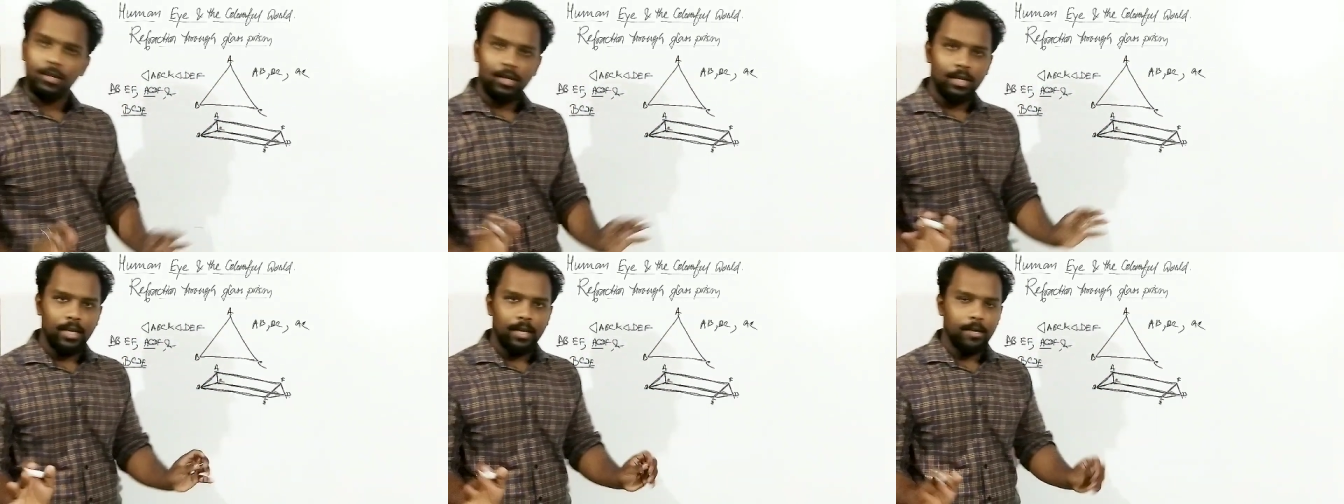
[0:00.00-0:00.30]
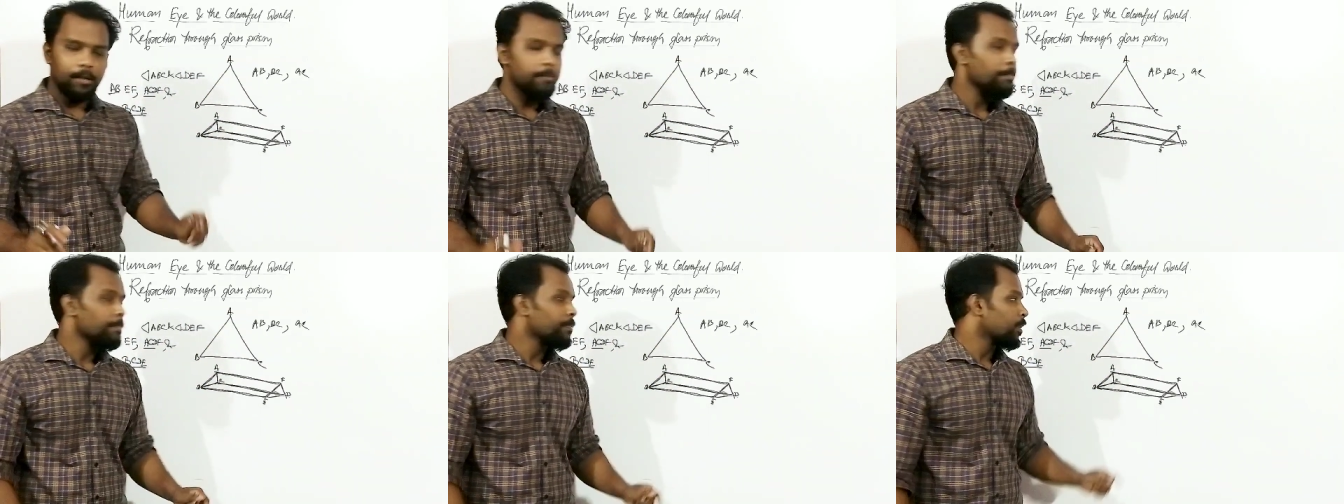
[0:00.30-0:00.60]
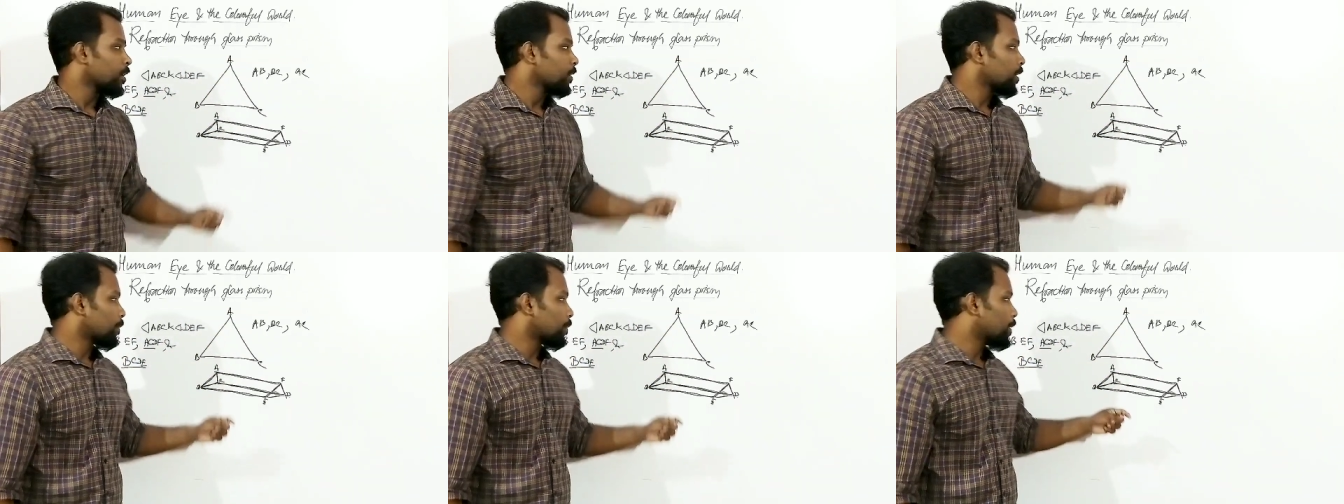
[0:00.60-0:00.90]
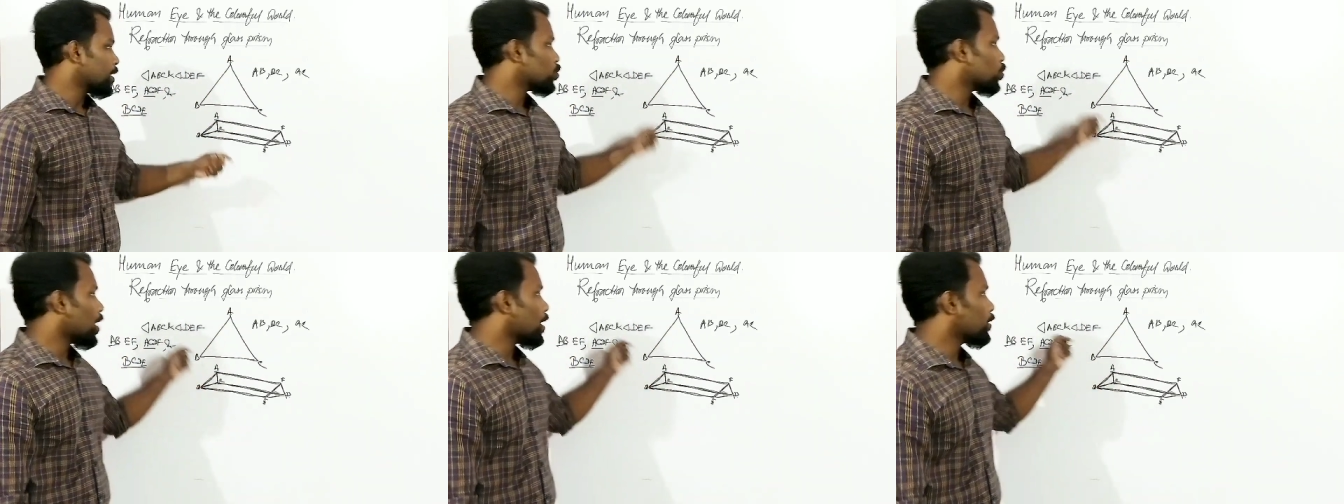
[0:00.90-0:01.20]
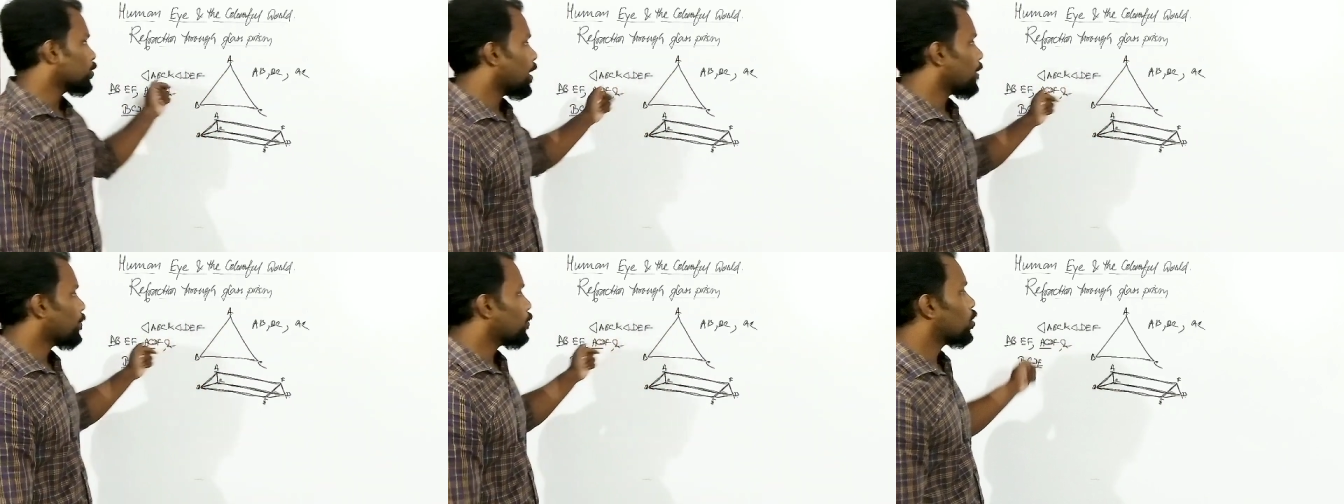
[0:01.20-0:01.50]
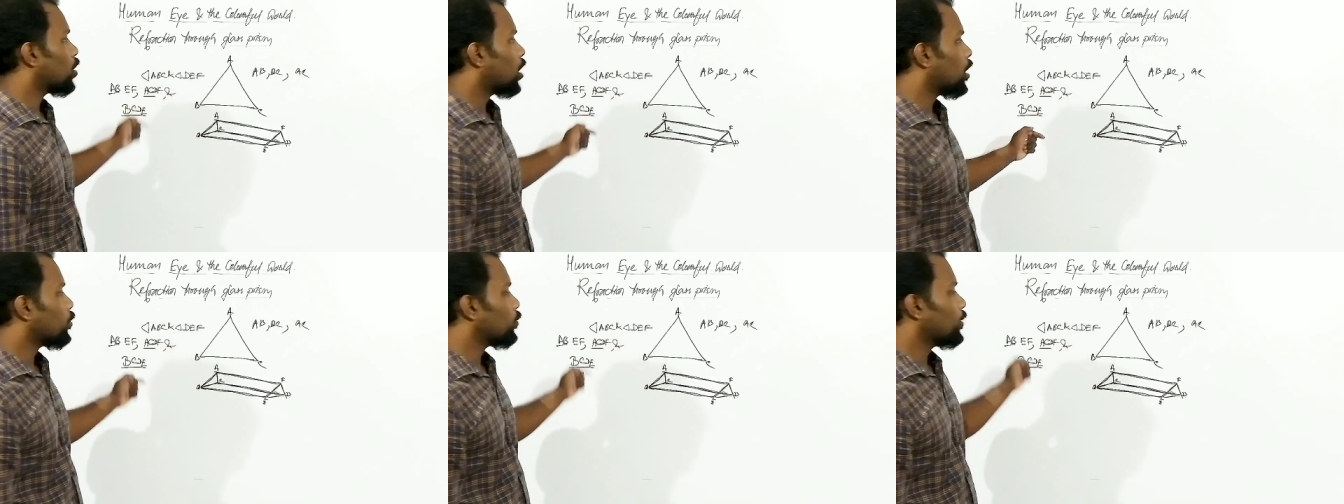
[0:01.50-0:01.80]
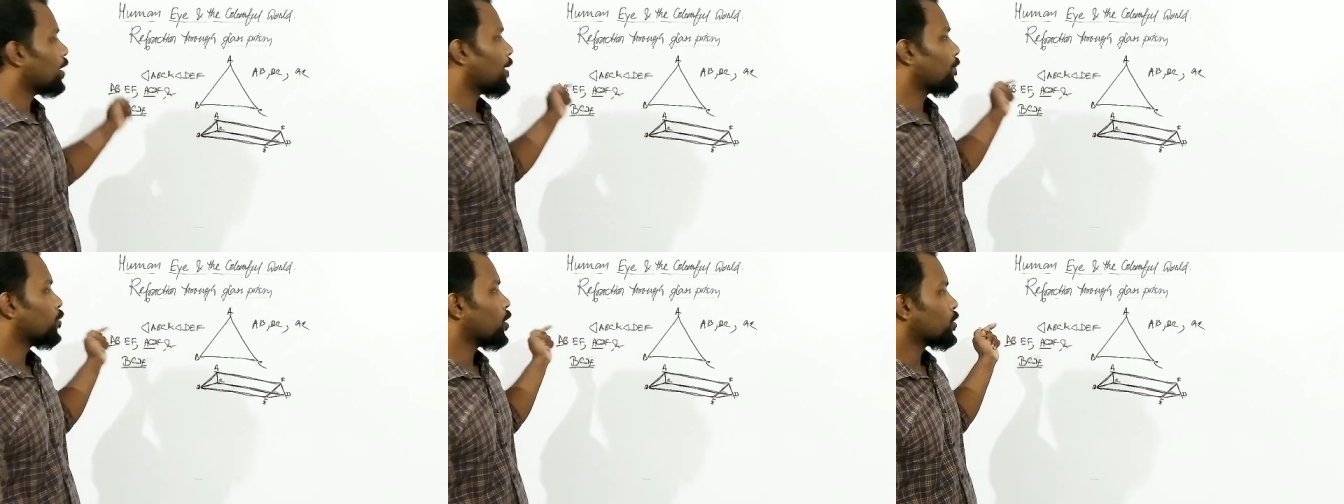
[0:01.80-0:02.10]
Clear? That means what we have to got, we
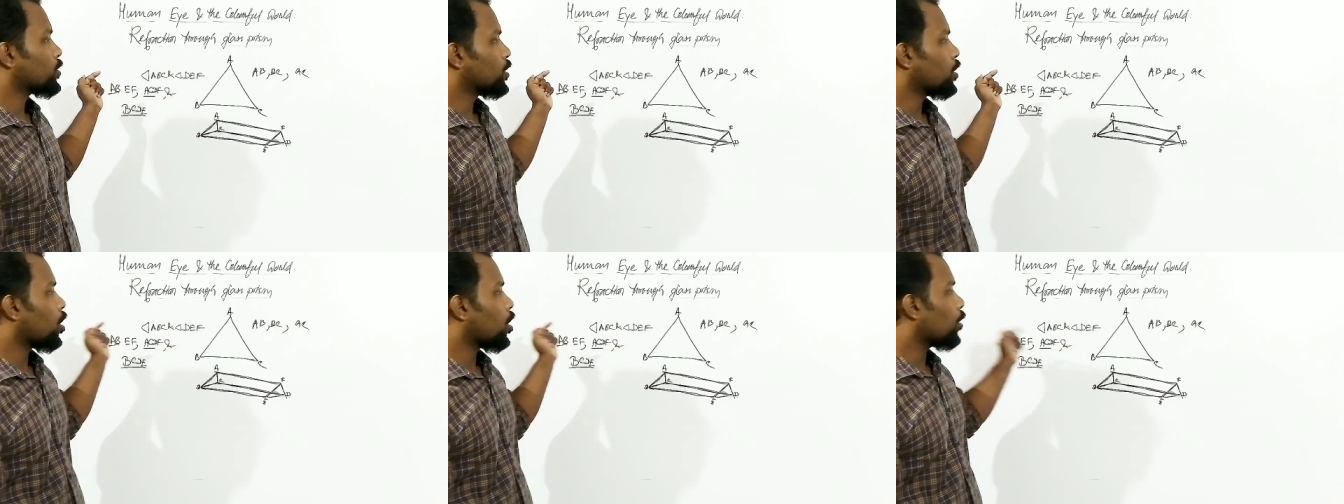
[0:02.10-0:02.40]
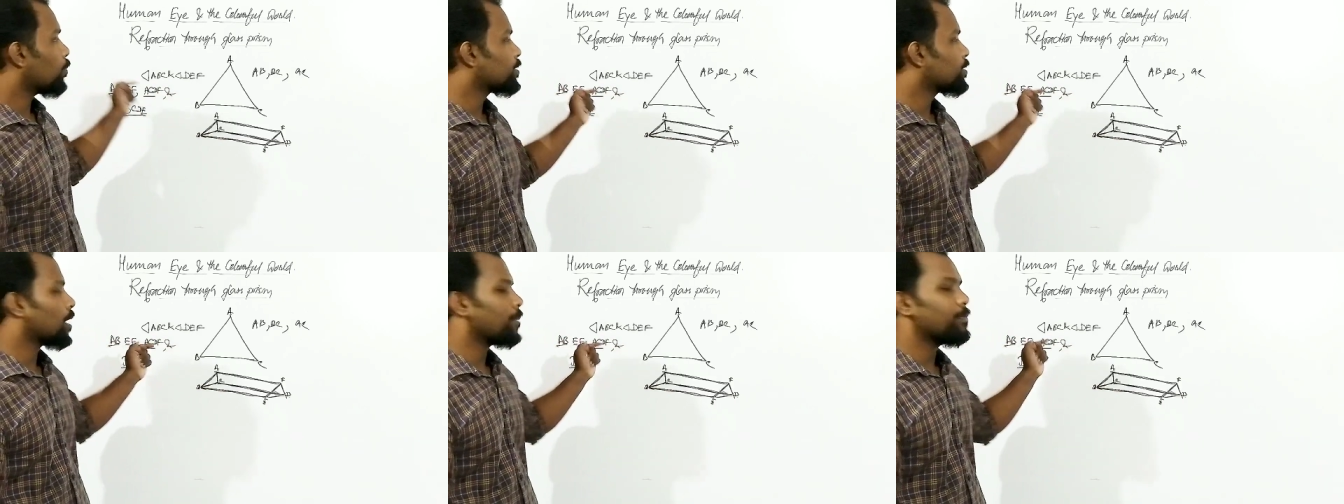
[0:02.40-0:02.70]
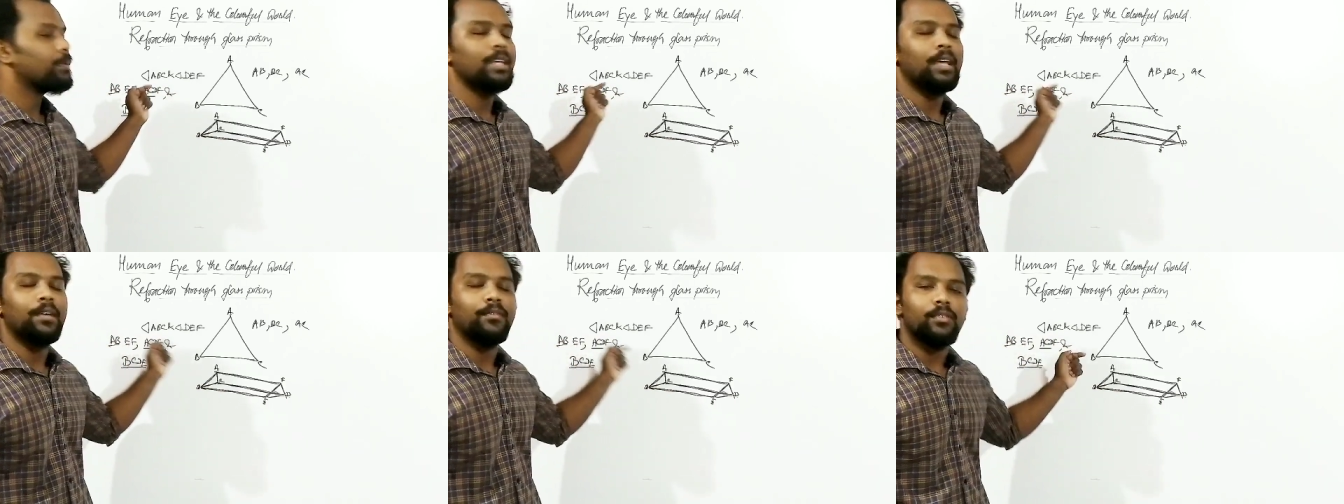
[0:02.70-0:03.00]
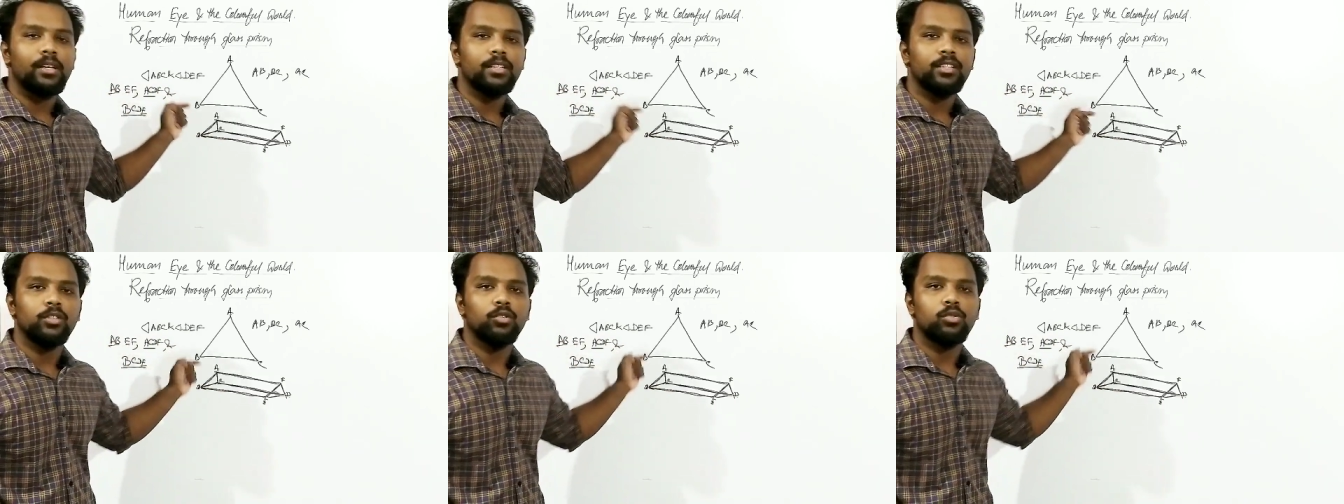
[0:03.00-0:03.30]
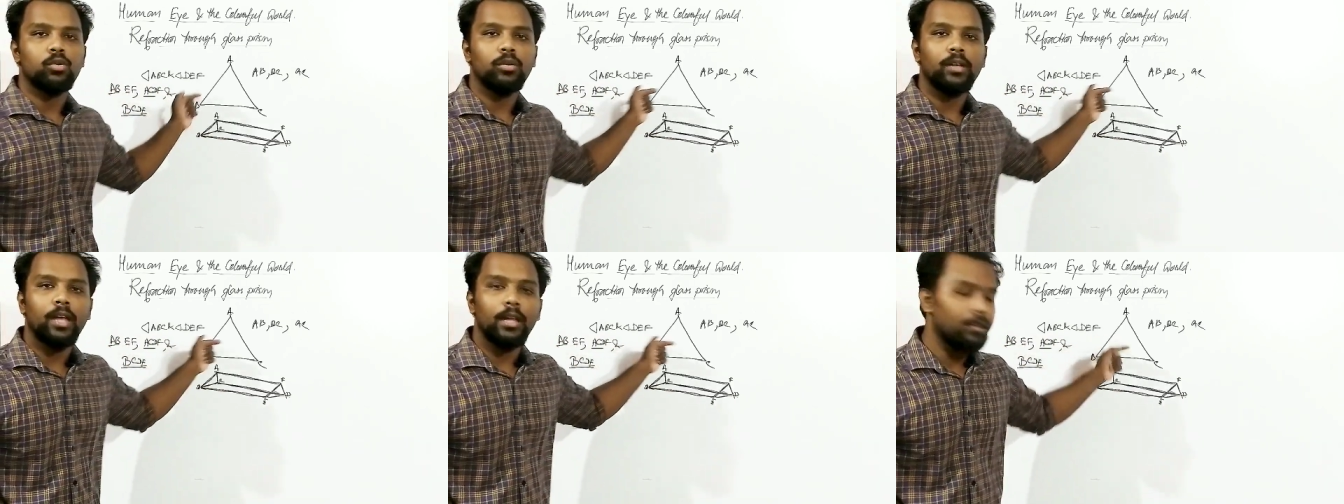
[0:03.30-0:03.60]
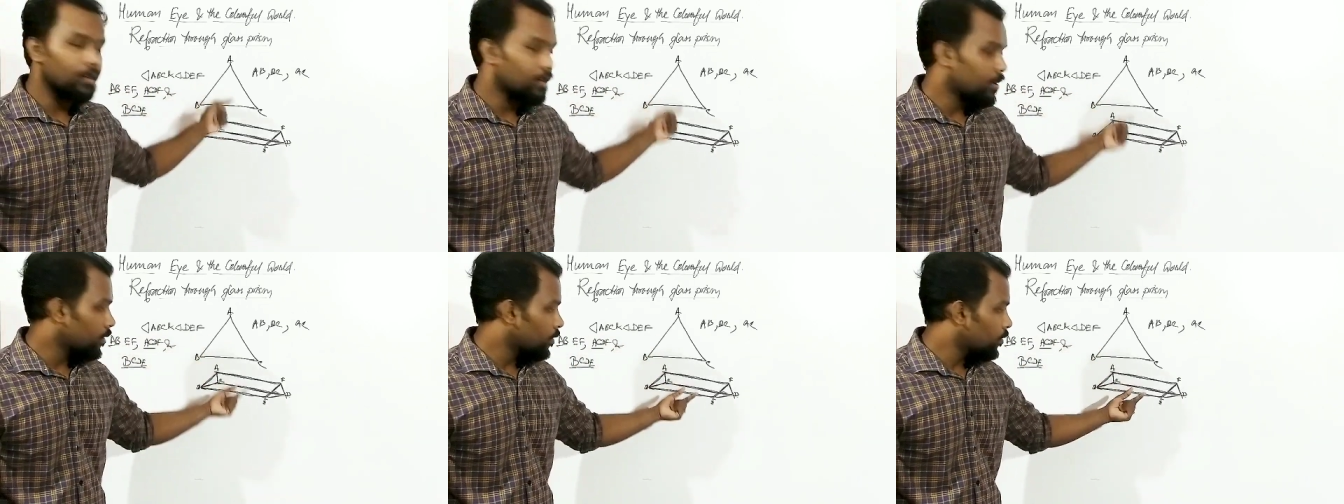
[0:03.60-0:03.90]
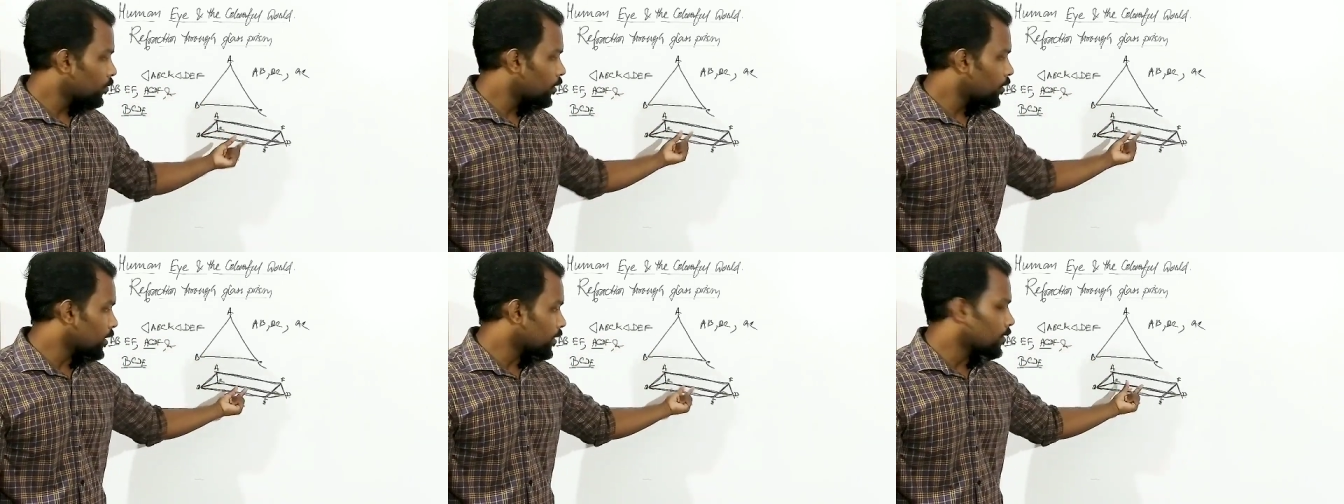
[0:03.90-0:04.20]
have to actually observe the refraction through that
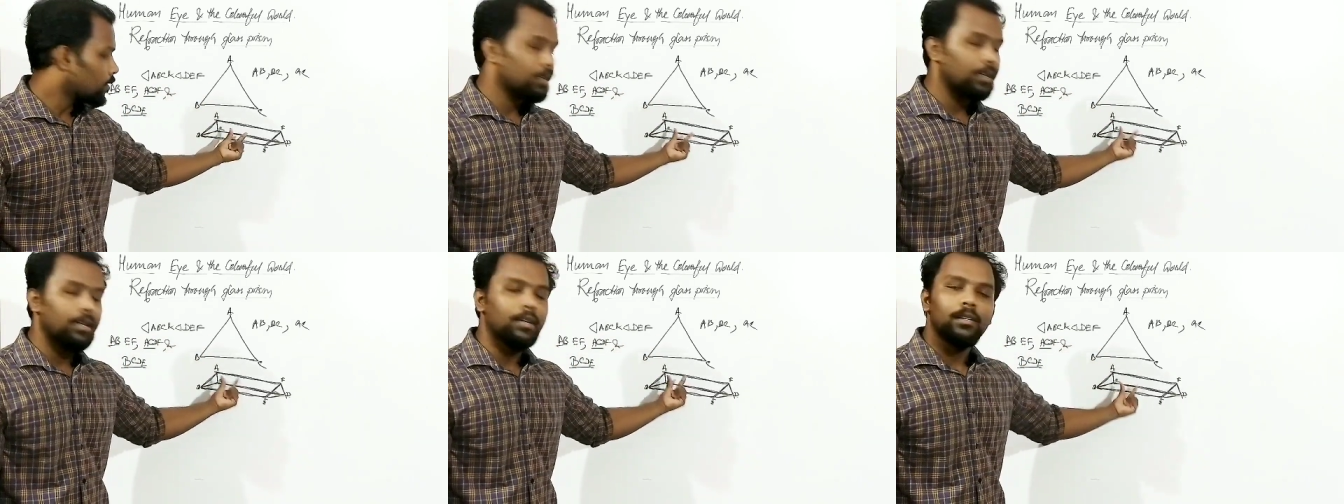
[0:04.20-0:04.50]
what?